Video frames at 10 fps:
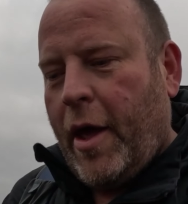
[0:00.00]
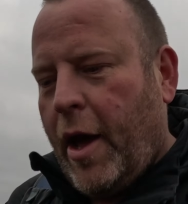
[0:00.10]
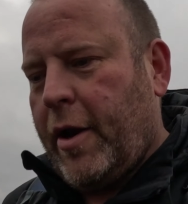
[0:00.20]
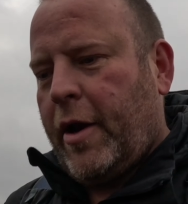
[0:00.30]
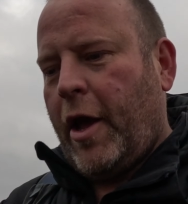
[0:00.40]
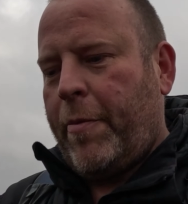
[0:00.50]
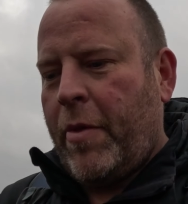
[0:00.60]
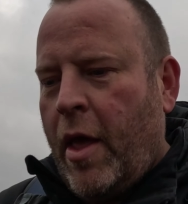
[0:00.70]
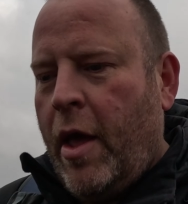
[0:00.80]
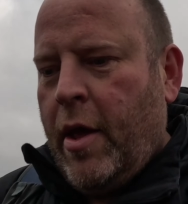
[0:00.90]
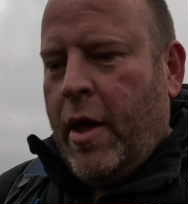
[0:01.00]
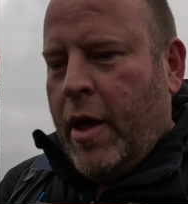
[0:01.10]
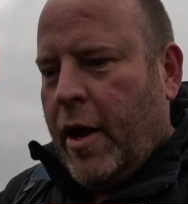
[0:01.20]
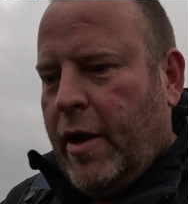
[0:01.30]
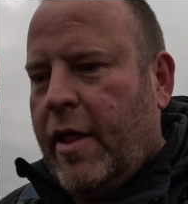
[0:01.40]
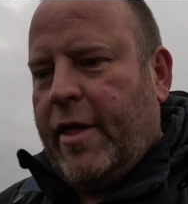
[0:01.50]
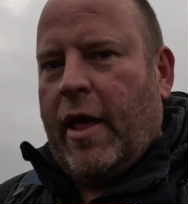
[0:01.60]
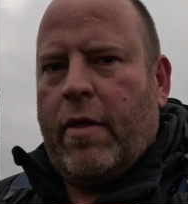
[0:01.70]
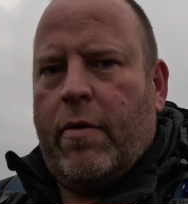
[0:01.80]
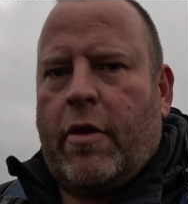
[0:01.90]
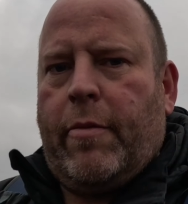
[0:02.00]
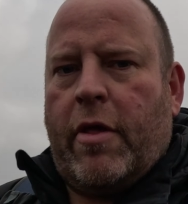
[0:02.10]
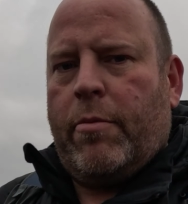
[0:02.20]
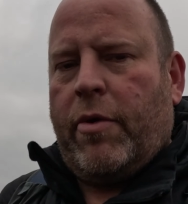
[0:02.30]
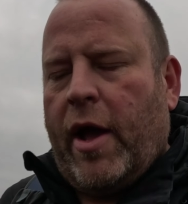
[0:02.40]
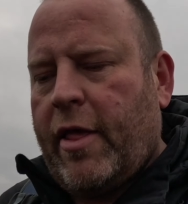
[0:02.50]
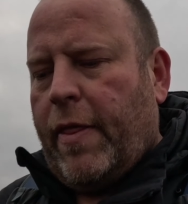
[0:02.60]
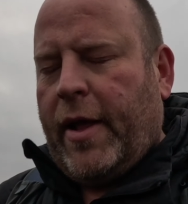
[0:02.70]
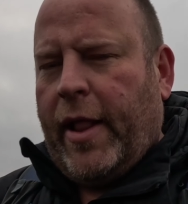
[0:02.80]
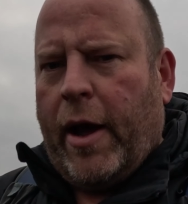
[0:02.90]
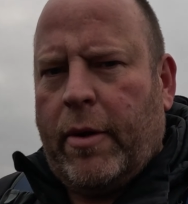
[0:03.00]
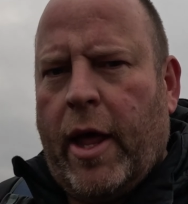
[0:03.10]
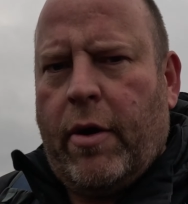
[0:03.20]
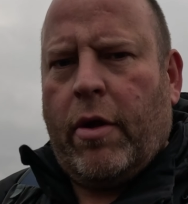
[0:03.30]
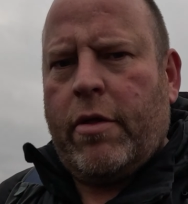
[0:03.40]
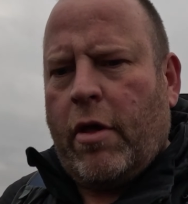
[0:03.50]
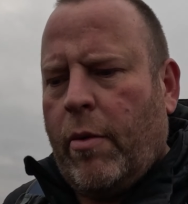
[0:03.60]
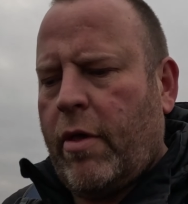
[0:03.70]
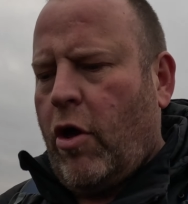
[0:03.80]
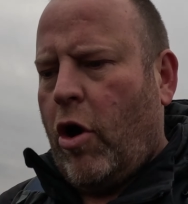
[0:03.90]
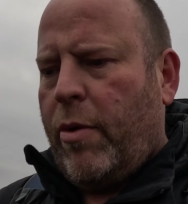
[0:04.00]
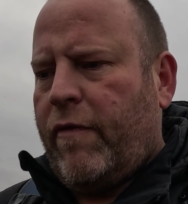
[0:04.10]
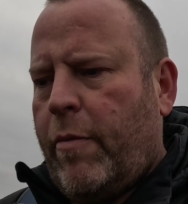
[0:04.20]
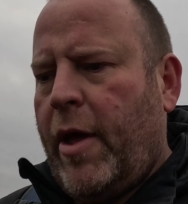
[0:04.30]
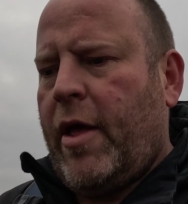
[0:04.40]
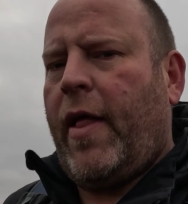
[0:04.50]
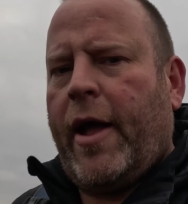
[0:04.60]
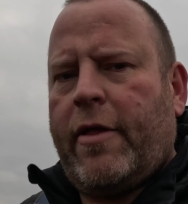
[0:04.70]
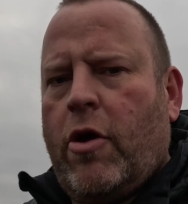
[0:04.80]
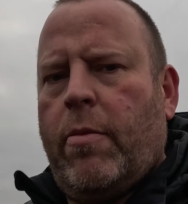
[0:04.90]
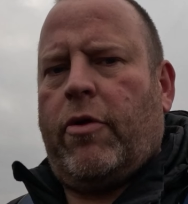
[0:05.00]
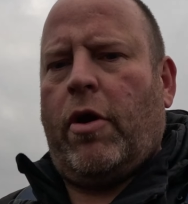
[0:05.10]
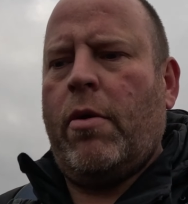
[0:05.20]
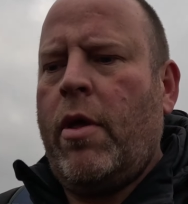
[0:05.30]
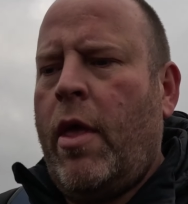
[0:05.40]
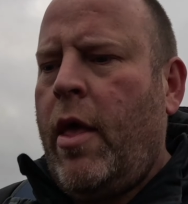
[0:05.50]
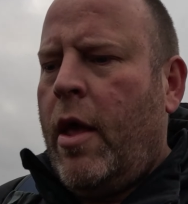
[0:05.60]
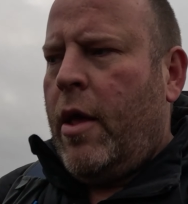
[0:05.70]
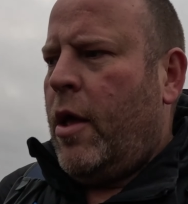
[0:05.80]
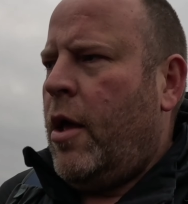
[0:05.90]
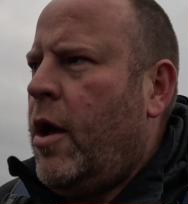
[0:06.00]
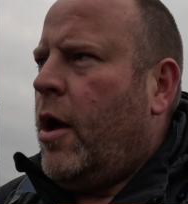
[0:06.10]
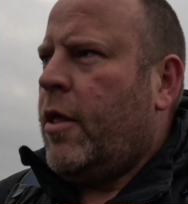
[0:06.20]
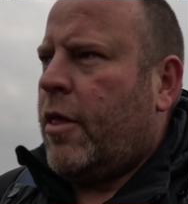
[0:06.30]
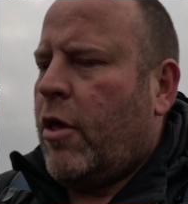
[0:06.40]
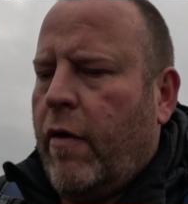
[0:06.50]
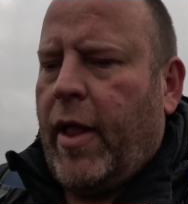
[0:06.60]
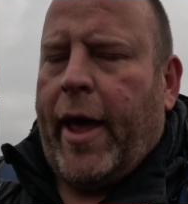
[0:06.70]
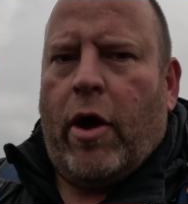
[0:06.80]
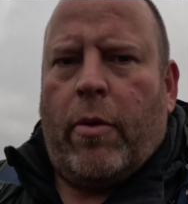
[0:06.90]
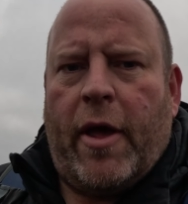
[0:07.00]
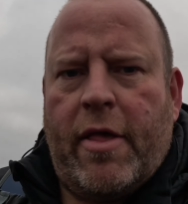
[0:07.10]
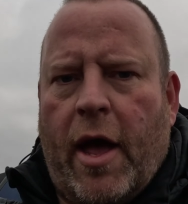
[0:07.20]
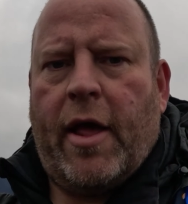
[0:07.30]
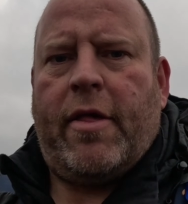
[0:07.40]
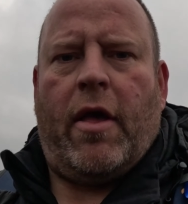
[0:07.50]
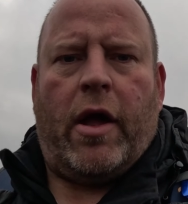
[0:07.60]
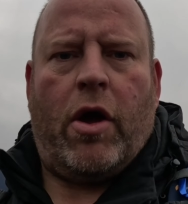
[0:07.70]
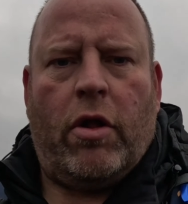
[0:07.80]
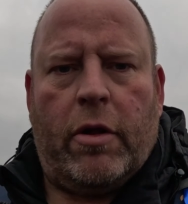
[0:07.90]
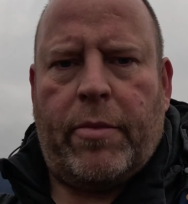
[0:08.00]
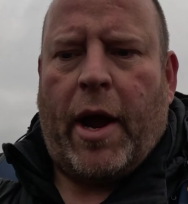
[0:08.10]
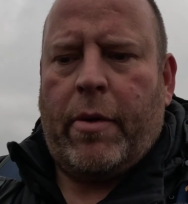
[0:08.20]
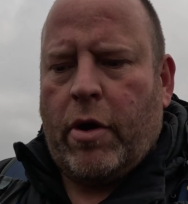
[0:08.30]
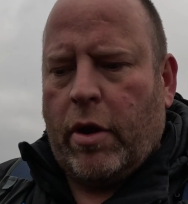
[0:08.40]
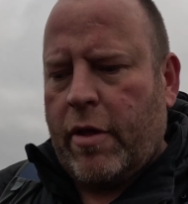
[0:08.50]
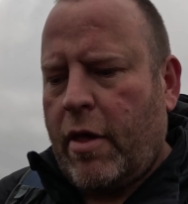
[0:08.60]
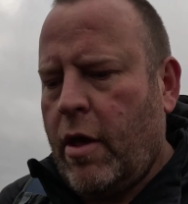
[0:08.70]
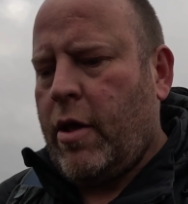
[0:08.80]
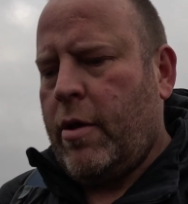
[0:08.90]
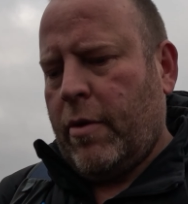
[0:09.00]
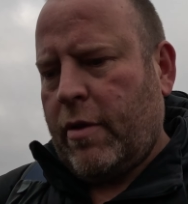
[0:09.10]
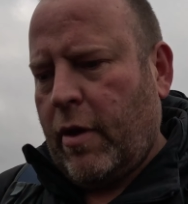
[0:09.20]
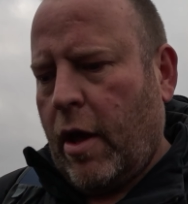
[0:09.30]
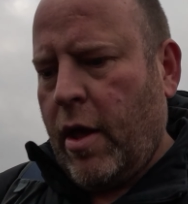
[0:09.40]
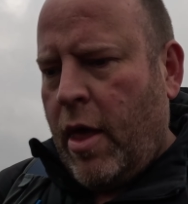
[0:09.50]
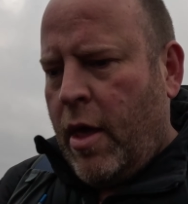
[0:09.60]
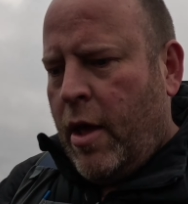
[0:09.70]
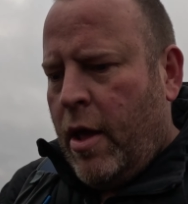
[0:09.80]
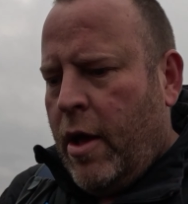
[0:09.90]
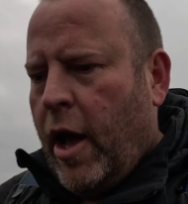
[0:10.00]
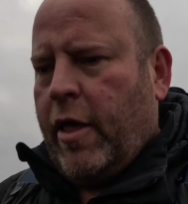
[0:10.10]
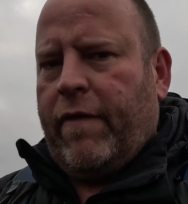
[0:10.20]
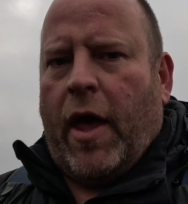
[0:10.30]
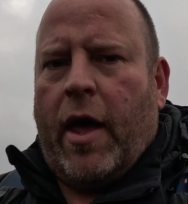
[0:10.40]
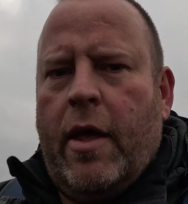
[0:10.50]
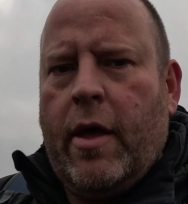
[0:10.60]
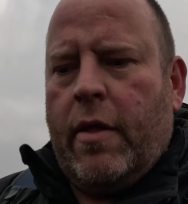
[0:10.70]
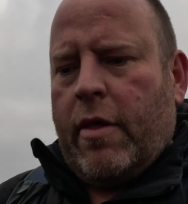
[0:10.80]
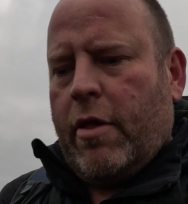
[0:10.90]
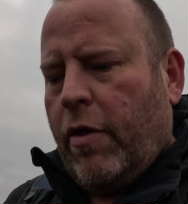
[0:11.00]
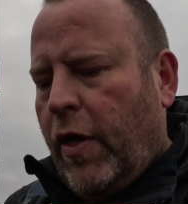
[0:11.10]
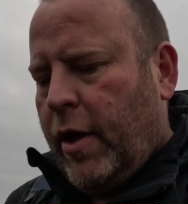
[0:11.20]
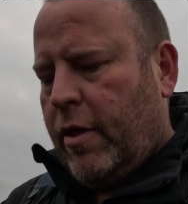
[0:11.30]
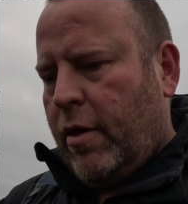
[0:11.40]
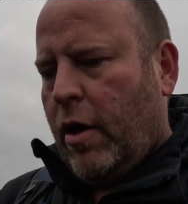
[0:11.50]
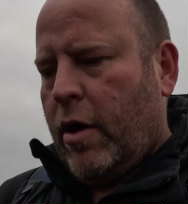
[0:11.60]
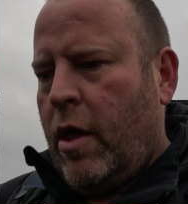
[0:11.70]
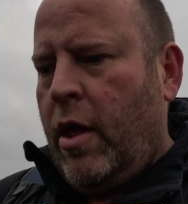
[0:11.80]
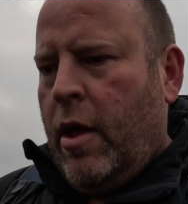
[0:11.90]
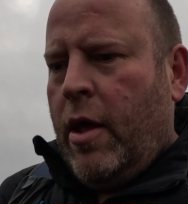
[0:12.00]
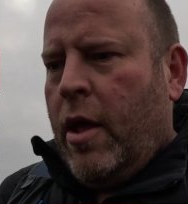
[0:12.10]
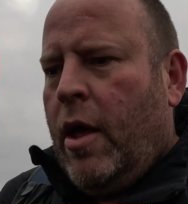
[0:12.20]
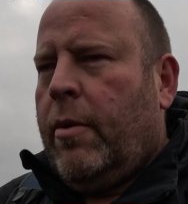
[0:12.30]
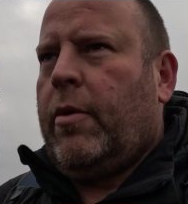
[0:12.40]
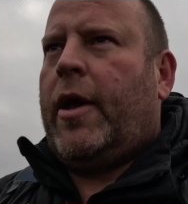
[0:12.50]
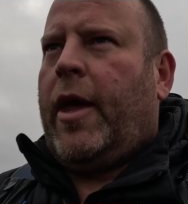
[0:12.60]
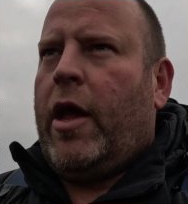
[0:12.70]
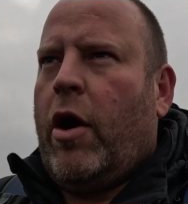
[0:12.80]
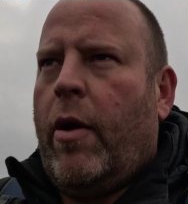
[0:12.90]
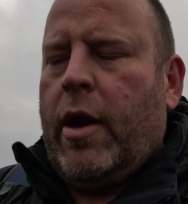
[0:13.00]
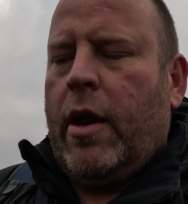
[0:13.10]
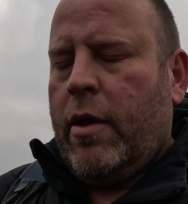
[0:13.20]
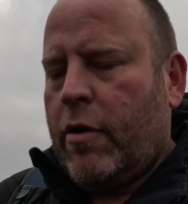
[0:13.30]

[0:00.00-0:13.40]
And it did say that there was going to be some breaks in the cloud later on, so I was hoping for a bit of light to come through and sort of light up these nice golden brown colours, but as of yet there's nothing, so I'm going to keep going.